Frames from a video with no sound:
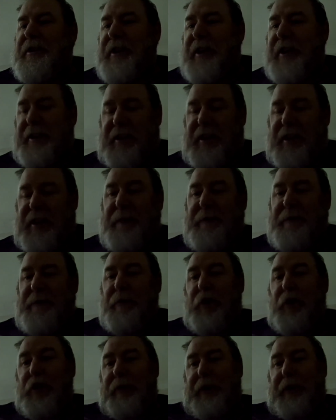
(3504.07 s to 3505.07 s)
it keeps
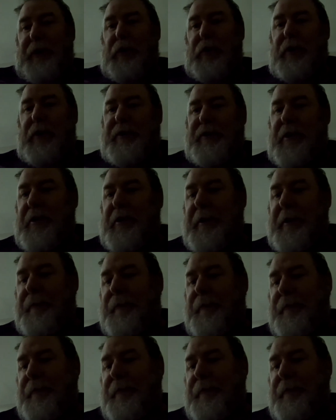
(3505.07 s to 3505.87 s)
moving all the time.